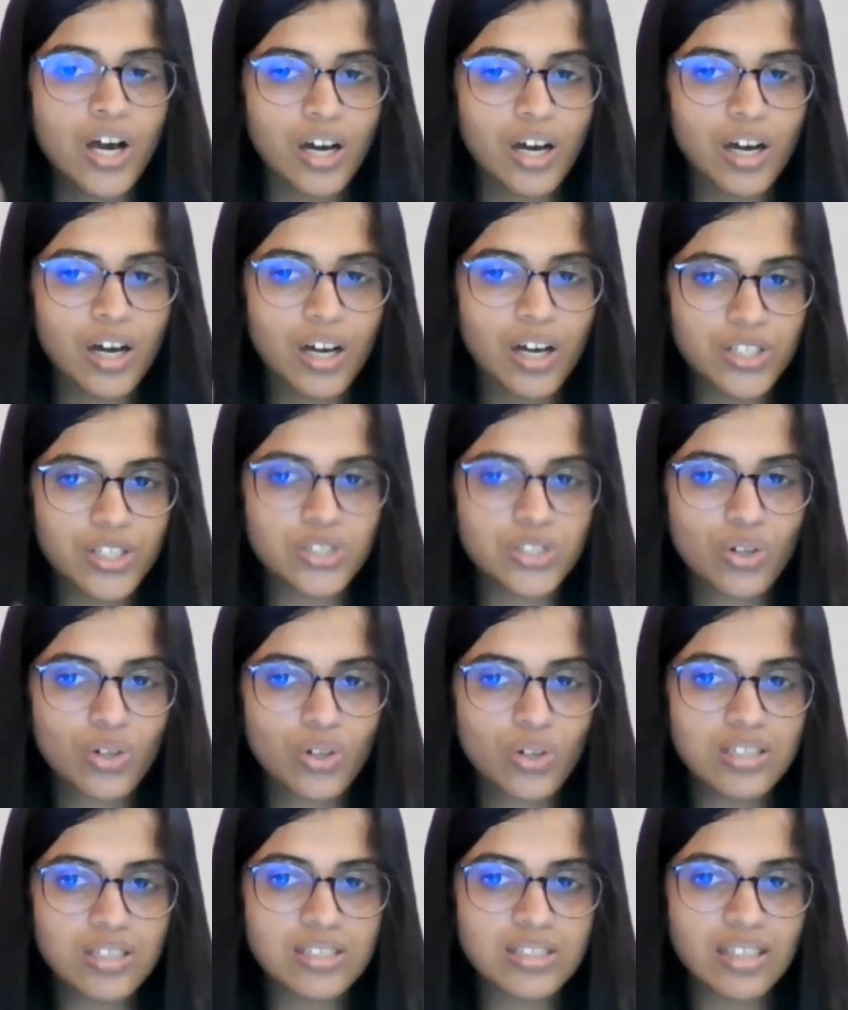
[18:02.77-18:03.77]

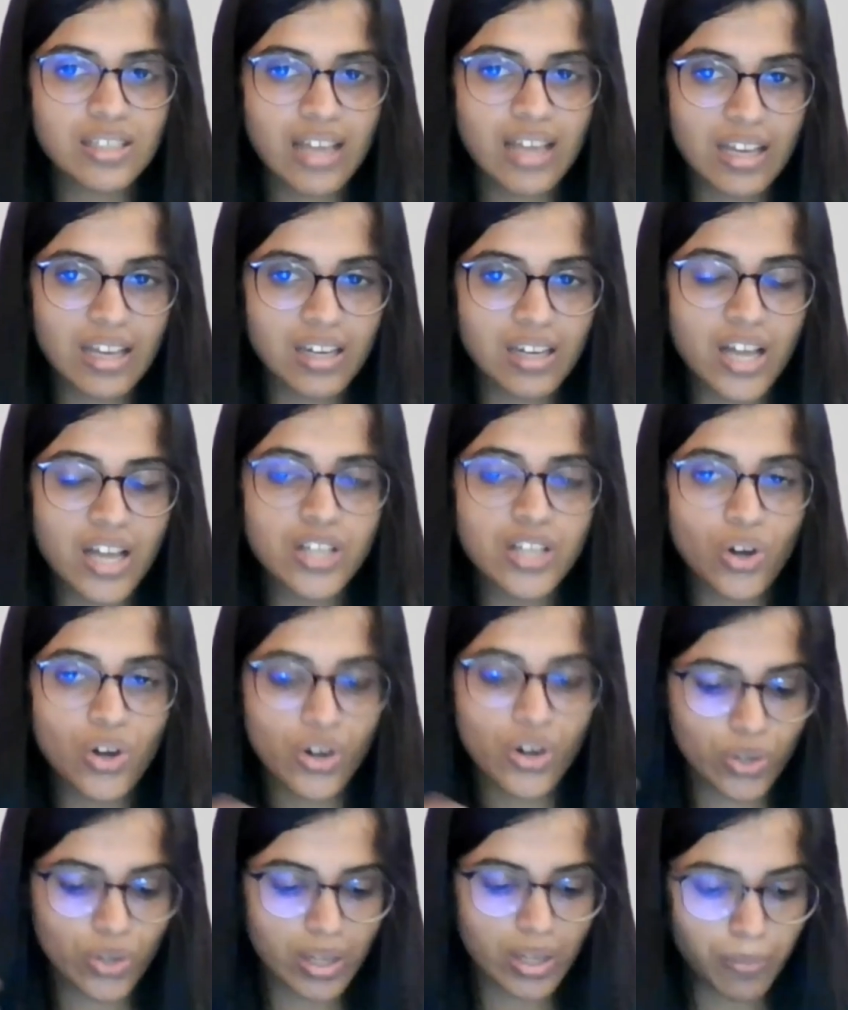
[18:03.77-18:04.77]
So can I
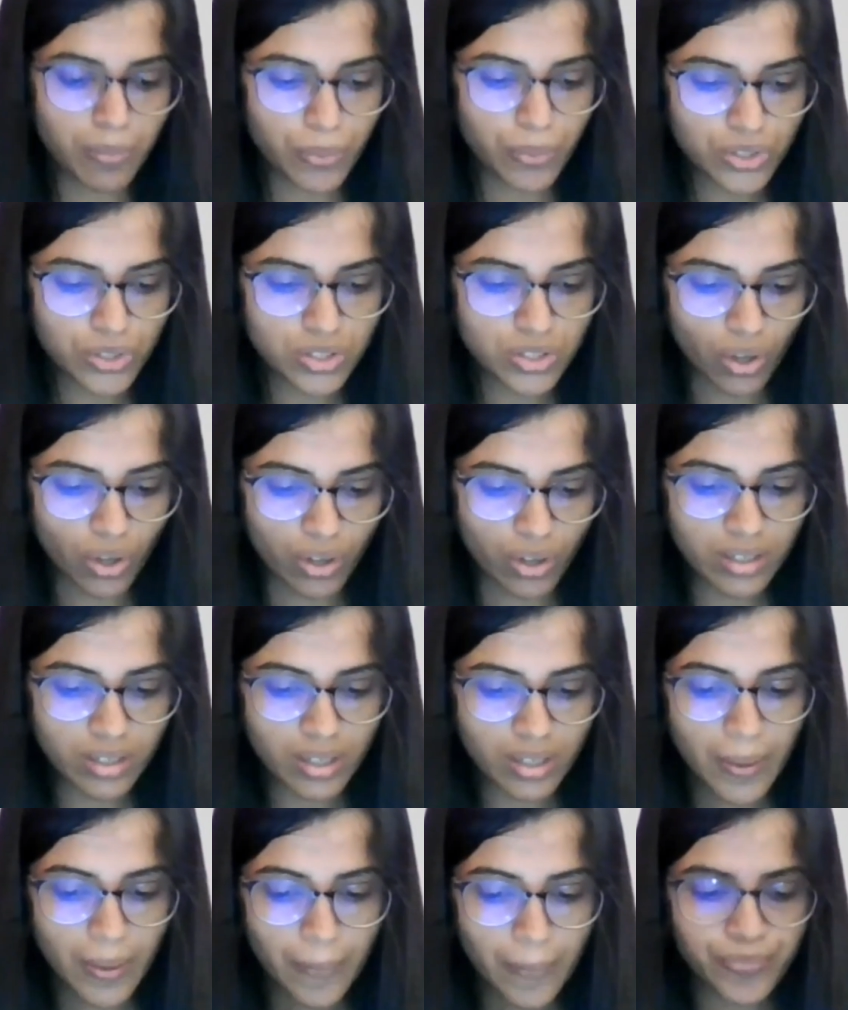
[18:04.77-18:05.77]
know your inputs on
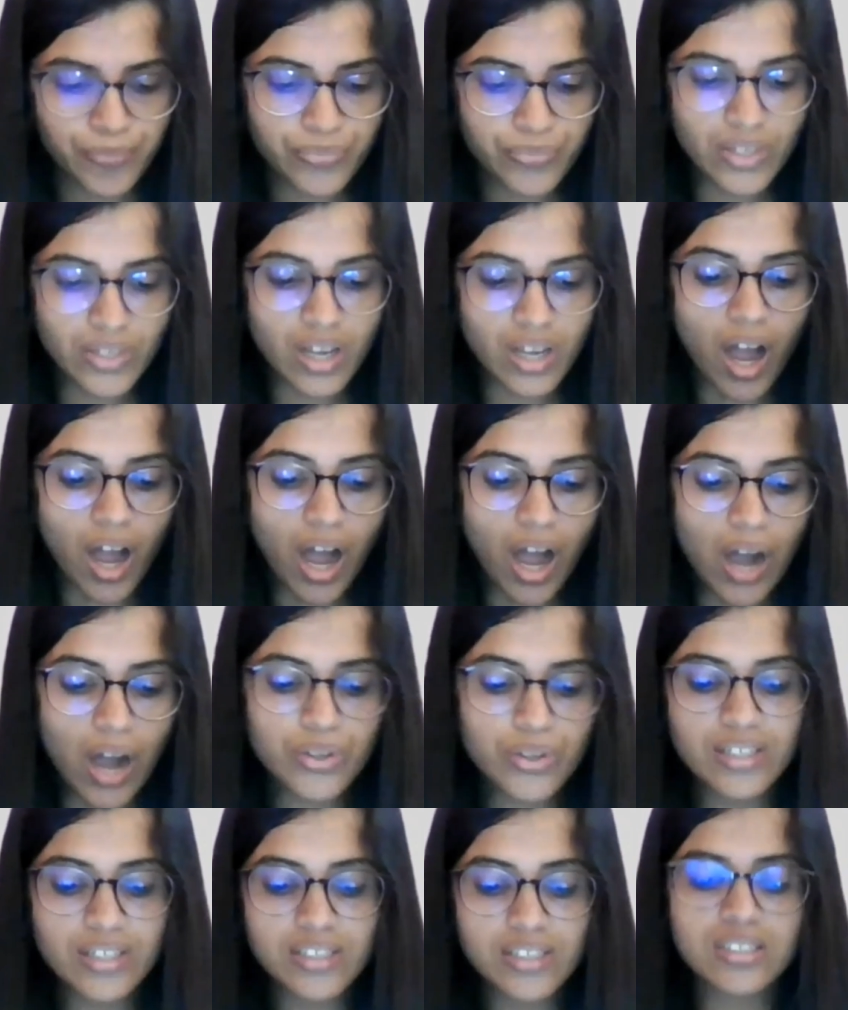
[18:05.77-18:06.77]

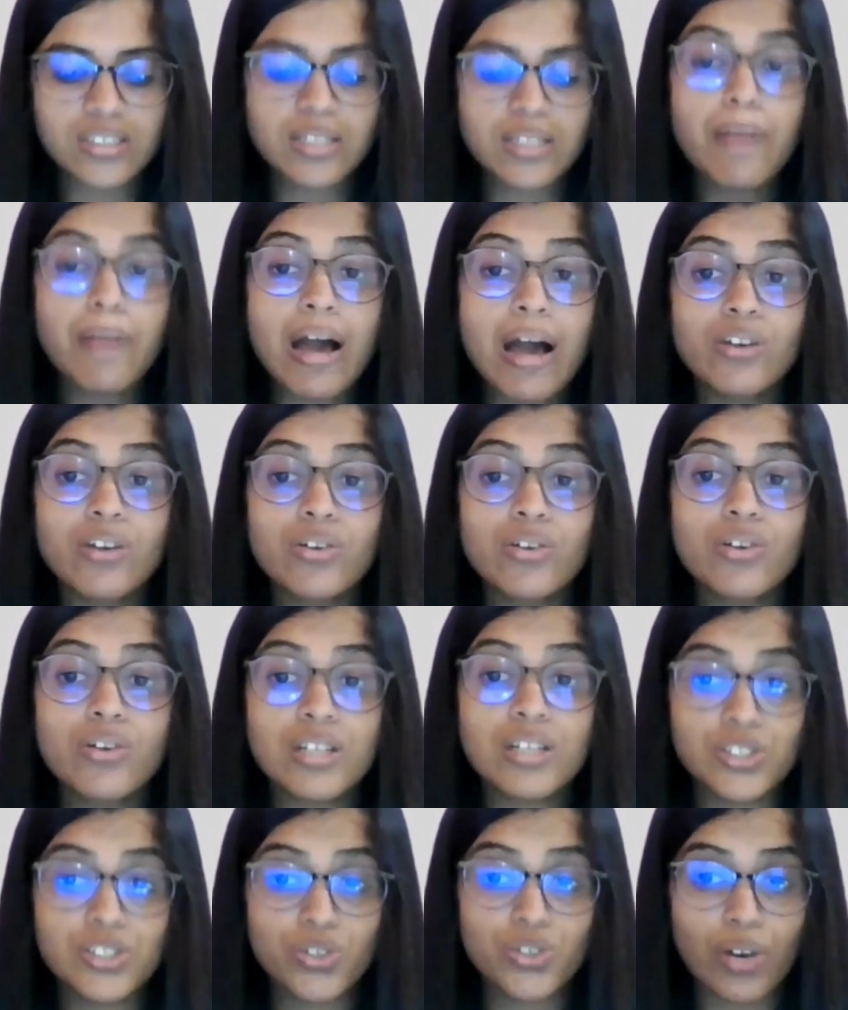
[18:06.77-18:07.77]
how does the mangrove
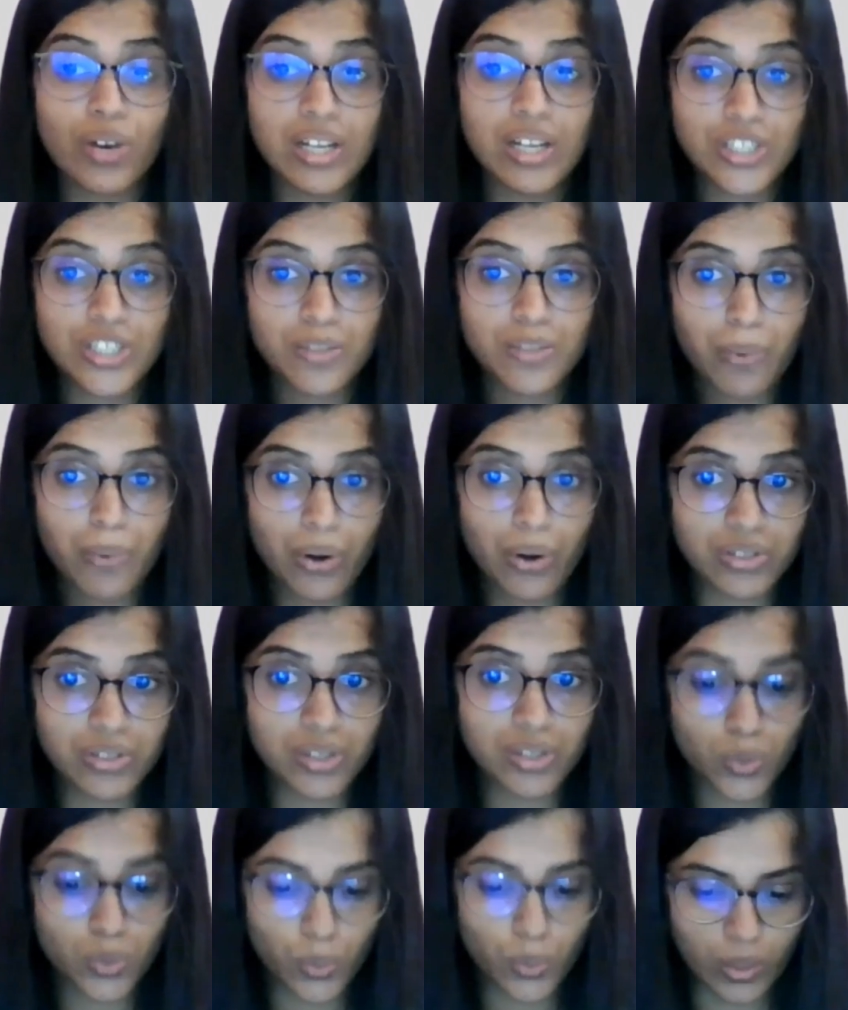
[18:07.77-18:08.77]
restoration
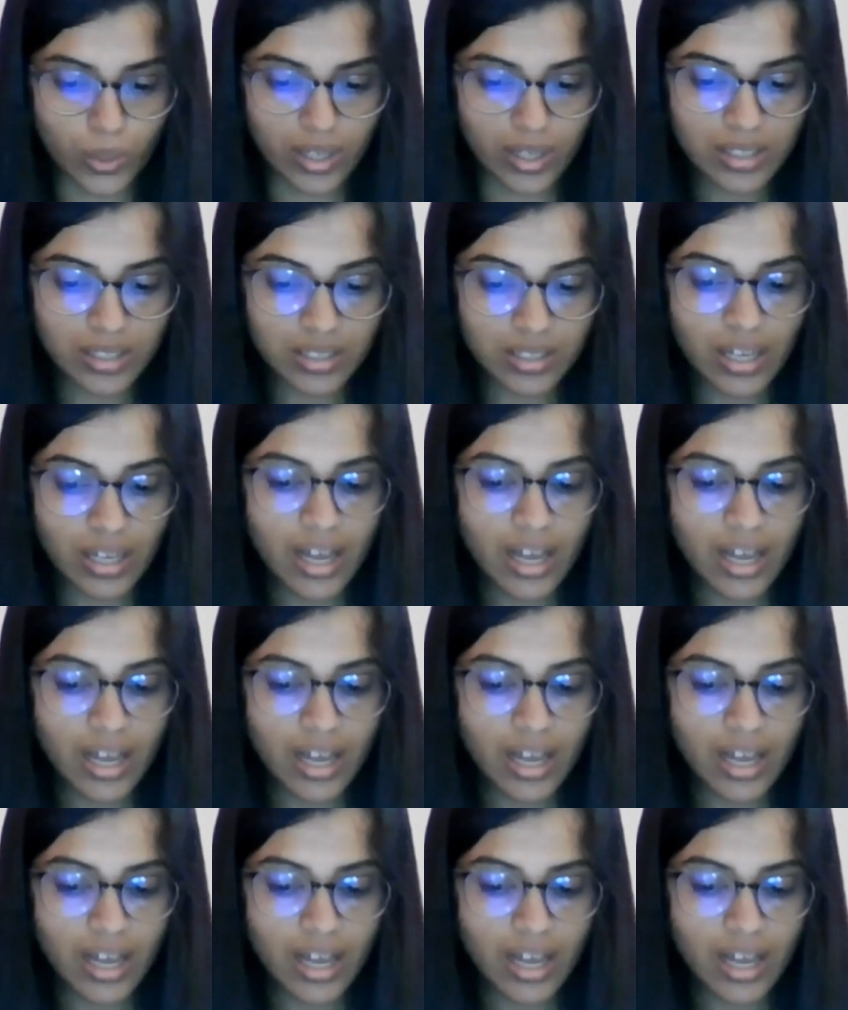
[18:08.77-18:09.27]
process work,